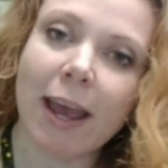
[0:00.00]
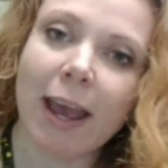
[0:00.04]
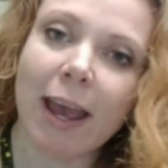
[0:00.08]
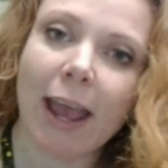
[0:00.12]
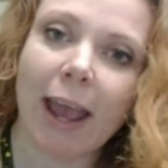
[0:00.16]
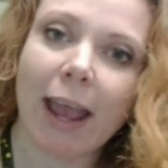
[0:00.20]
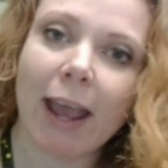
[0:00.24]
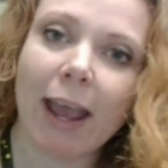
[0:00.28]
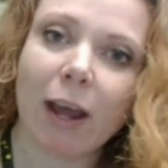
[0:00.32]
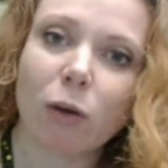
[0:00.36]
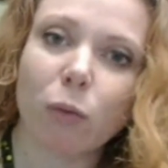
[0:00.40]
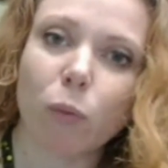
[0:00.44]

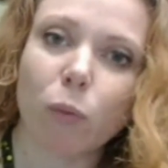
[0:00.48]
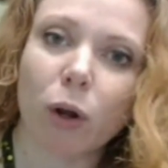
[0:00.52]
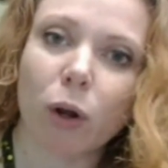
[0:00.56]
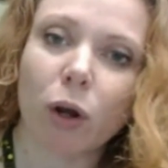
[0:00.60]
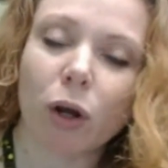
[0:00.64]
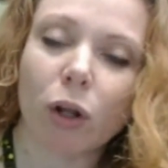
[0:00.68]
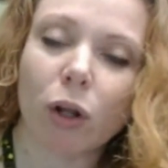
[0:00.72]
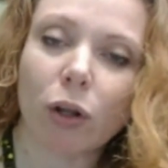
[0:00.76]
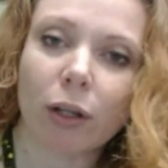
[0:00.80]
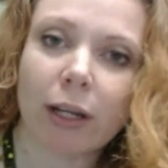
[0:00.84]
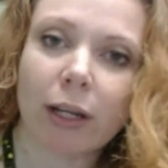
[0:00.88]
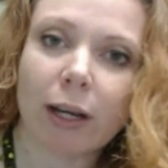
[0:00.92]
and
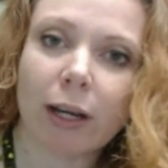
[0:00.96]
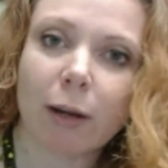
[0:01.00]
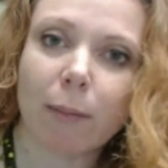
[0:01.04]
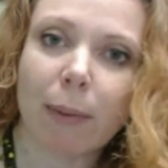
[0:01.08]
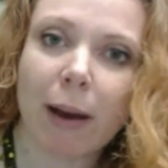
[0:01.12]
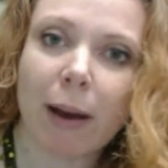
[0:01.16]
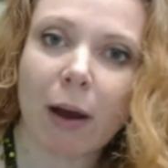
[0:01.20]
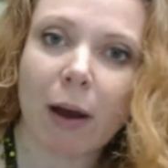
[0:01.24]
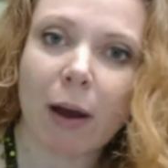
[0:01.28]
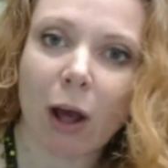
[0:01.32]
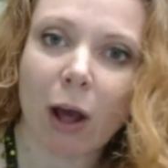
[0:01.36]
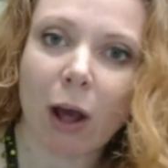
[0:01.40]
we're a clinic
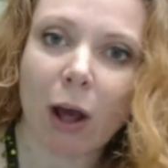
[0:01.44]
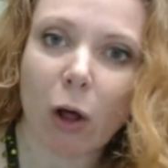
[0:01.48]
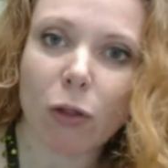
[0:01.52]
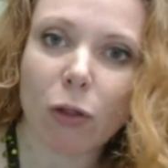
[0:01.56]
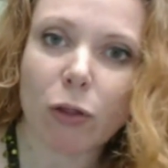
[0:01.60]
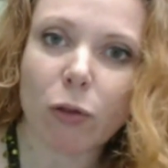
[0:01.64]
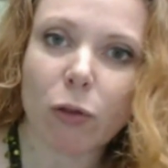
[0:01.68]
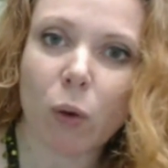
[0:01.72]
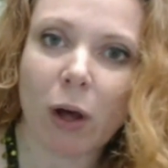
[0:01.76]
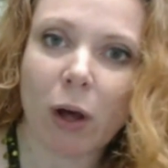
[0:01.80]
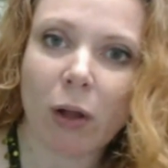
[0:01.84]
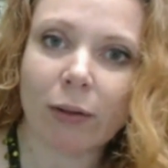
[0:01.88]
about
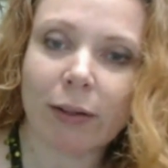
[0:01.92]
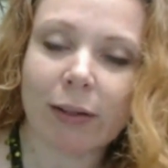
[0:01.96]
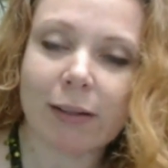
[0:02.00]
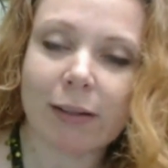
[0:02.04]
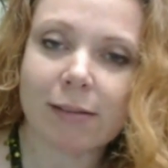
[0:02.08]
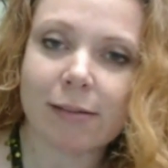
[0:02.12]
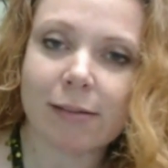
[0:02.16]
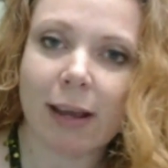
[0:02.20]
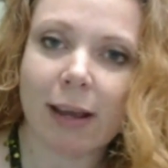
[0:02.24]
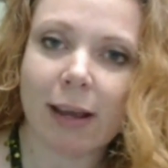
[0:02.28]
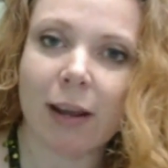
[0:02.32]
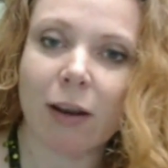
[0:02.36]
health and
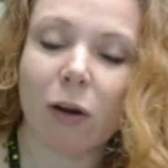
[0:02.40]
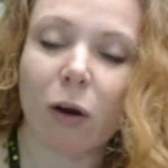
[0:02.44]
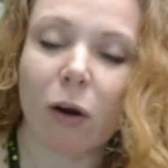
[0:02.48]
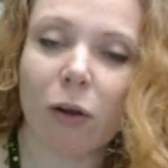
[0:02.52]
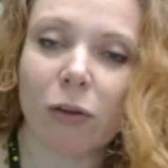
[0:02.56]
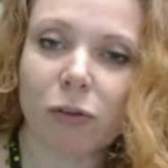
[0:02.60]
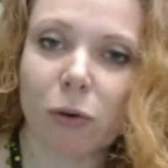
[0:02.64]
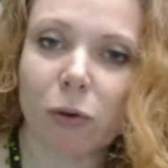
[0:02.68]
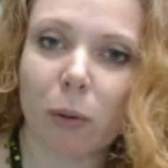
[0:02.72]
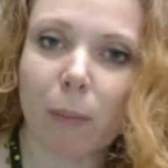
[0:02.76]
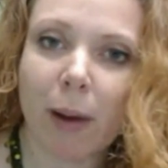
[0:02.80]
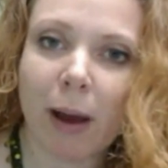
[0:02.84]
wellness and
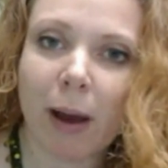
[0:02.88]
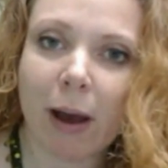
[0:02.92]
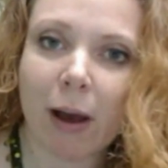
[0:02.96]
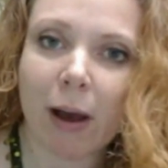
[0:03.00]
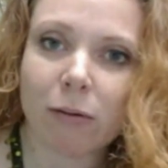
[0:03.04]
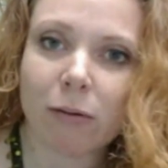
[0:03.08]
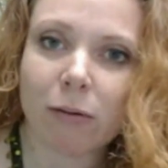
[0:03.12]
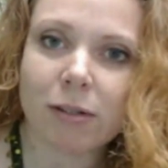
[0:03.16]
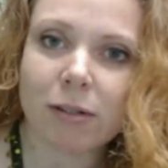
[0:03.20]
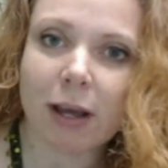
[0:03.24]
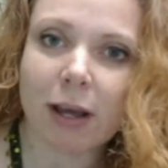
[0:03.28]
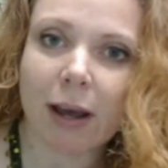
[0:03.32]
also
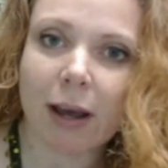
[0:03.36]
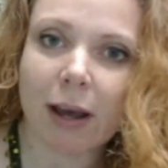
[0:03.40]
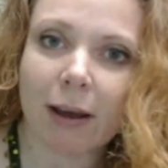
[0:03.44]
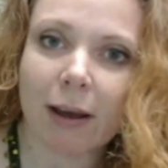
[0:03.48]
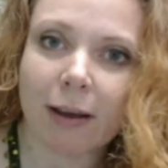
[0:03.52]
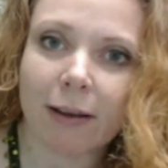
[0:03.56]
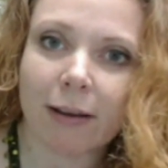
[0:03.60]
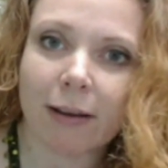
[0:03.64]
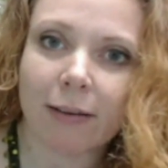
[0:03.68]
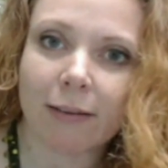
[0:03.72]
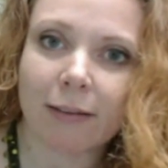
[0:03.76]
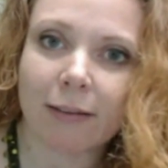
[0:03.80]
about
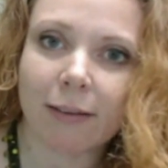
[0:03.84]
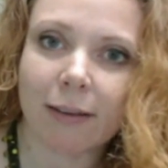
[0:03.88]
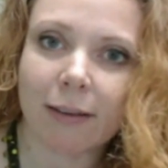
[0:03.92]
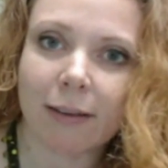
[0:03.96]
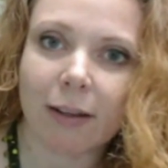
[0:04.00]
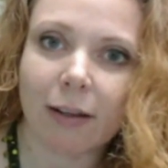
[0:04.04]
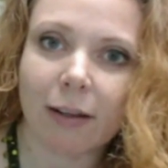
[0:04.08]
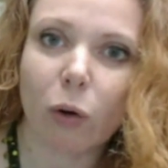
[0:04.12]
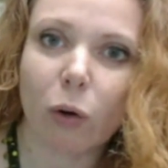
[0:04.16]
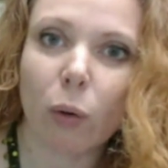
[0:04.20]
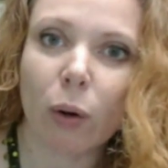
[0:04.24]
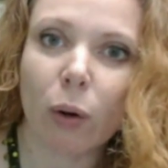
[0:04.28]

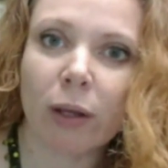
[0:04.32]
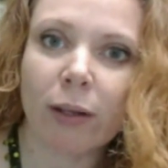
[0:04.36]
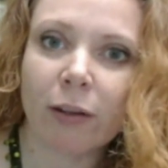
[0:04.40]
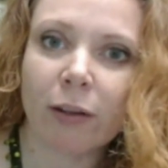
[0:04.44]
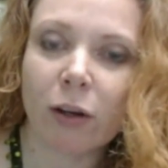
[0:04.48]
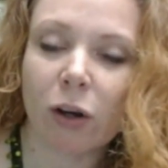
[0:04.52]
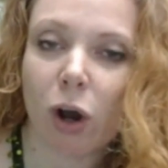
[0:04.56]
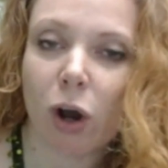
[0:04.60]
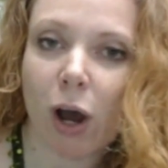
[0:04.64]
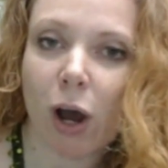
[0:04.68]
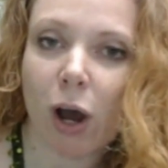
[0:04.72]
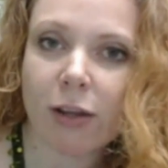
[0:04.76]

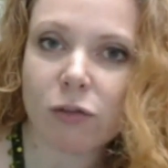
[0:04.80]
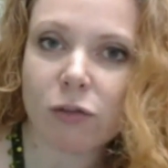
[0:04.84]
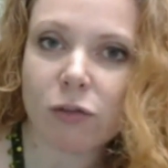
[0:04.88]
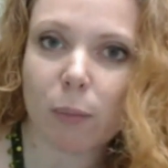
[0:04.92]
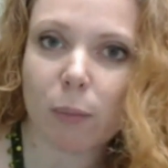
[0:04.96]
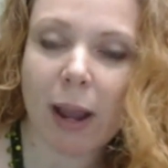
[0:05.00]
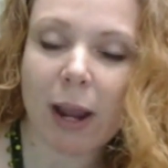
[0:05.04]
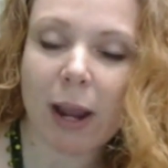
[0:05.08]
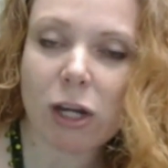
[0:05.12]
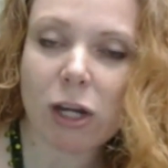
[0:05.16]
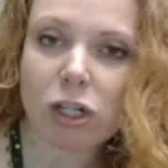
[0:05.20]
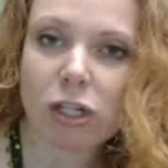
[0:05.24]
lowering the cost
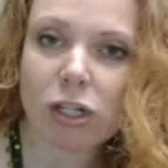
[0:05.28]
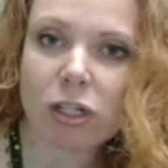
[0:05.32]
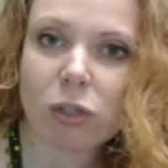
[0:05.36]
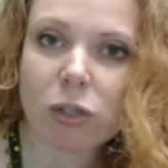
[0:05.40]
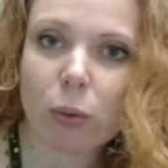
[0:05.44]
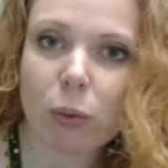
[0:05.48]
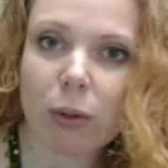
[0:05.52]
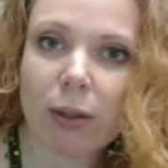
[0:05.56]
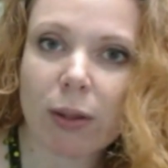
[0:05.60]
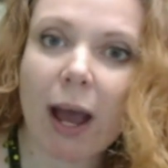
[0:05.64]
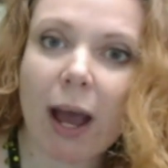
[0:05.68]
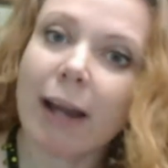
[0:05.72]
for
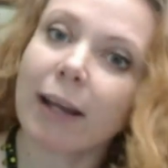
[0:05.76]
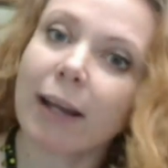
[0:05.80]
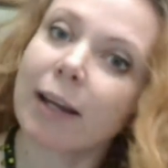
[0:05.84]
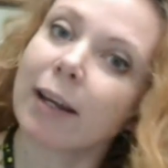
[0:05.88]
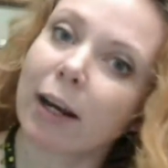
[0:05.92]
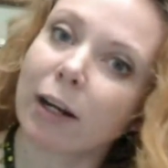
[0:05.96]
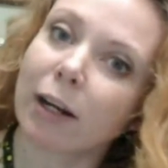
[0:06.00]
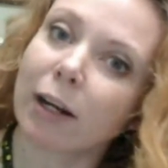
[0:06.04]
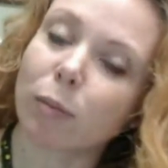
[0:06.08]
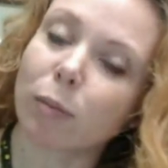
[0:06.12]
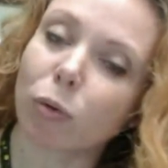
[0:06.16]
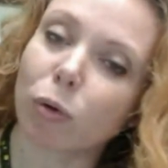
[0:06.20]
patients with high
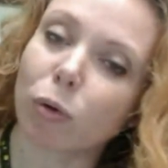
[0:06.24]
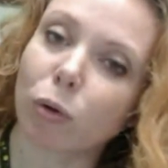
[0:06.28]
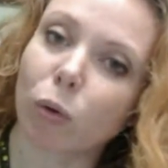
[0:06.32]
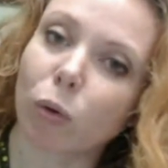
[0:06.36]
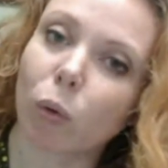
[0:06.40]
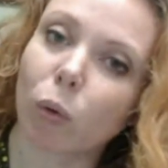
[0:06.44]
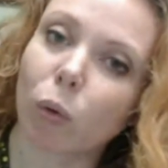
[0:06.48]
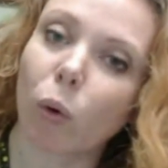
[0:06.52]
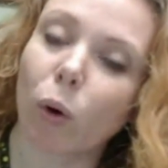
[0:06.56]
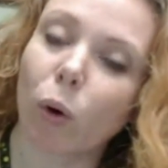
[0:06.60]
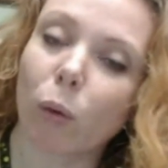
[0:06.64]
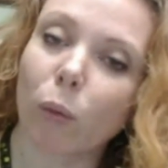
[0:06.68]

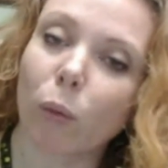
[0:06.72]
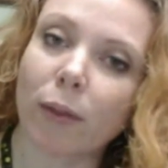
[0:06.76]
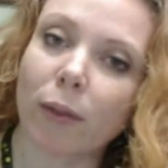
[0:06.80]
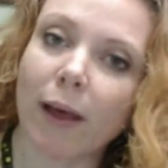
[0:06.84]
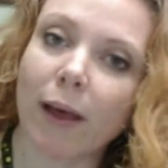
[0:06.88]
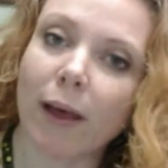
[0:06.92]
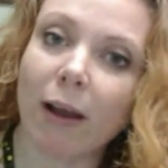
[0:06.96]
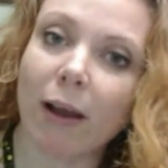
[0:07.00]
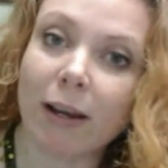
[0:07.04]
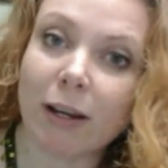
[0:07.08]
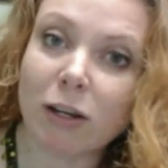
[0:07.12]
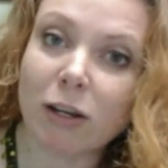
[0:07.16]
deductible or
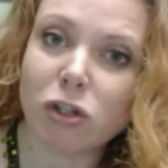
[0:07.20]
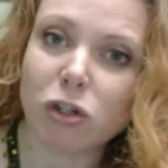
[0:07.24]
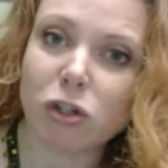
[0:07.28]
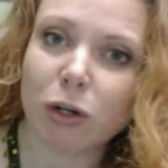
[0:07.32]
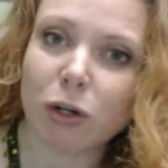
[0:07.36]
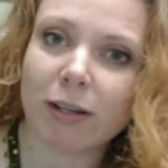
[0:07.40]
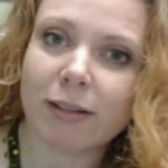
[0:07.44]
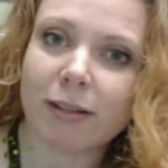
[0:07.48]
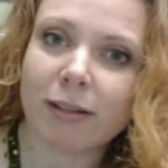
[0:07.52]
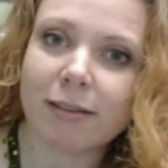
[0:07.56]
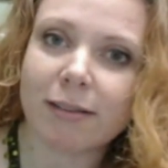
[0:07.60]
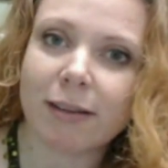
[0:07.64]
without
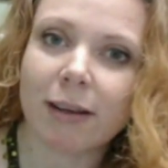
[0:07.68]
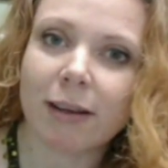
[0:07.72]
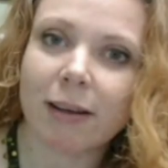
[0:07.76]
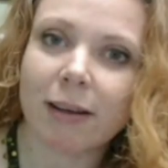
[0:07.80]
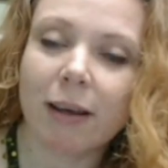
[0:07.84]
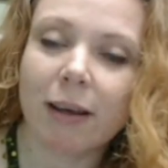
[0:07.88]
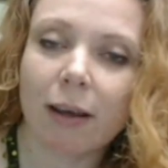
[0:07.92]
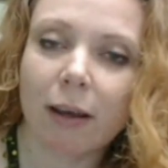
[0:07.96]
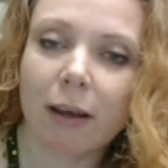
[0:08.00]
insurance.